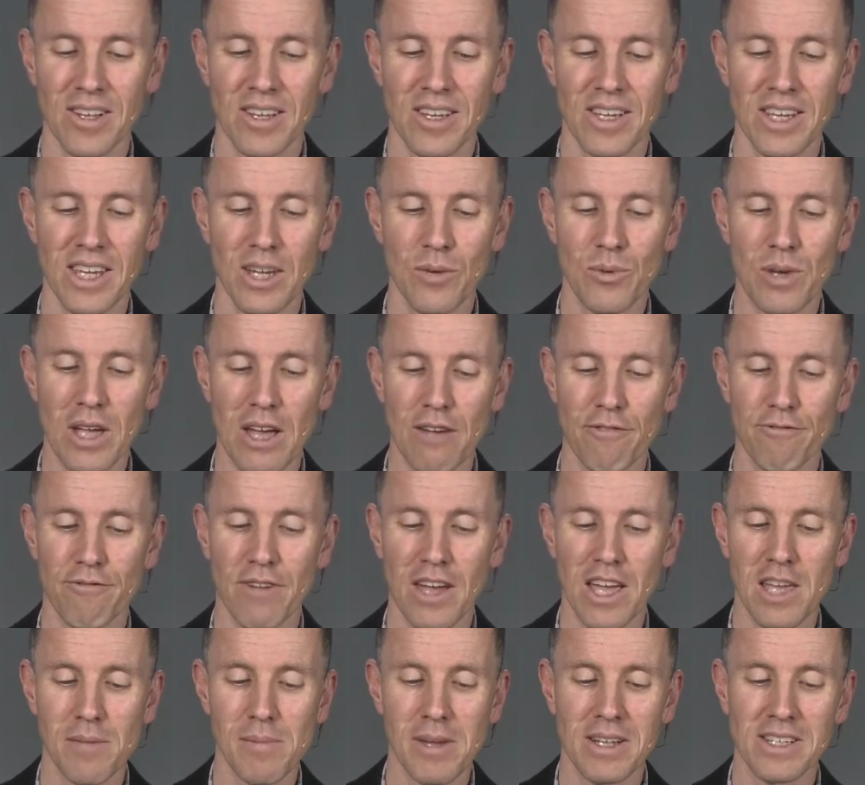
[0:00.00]
Here we have
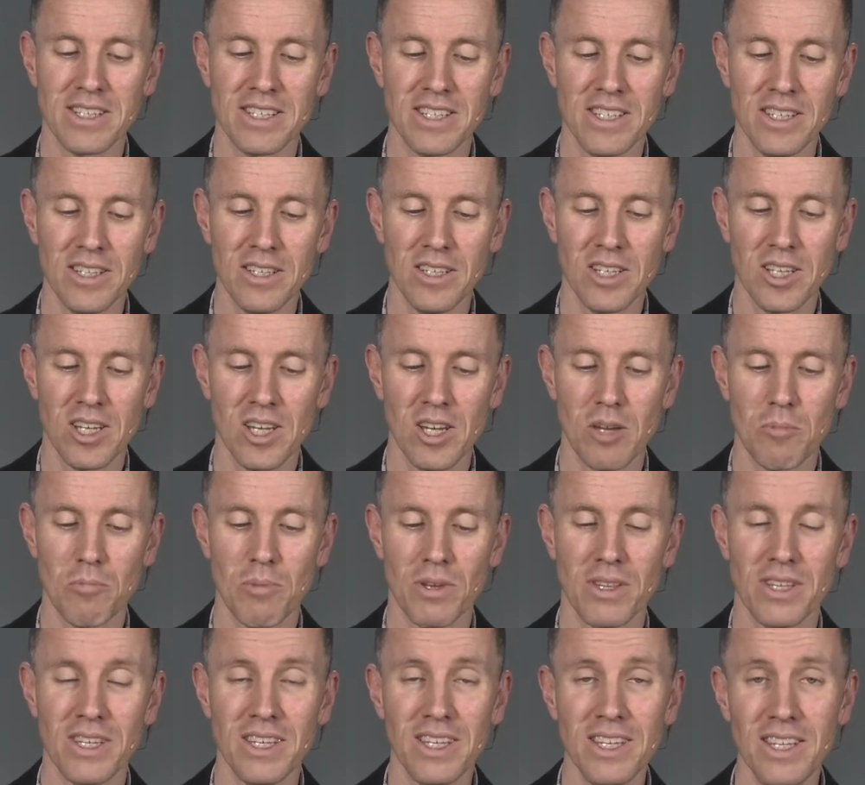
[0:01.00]
fahimati,
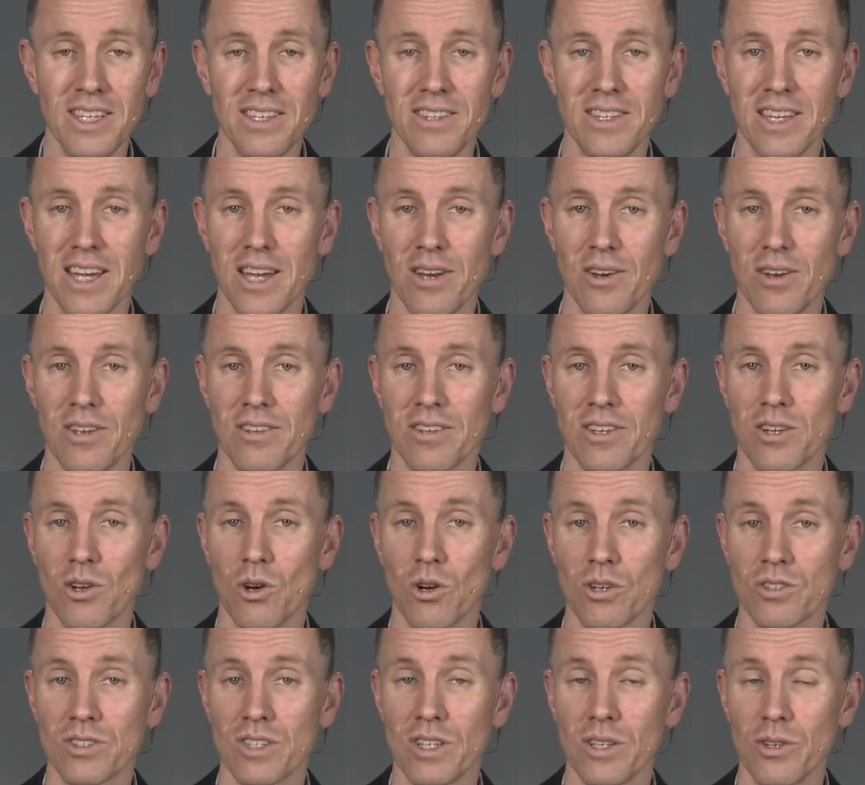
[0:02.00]
but the e there is an
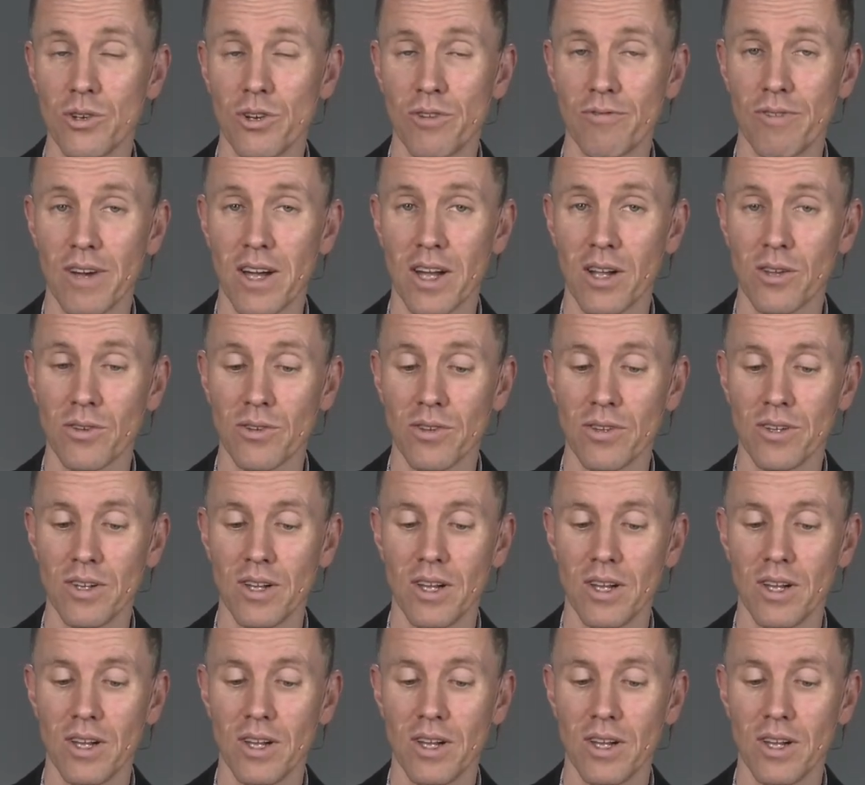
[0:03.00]
auxiliary vowel,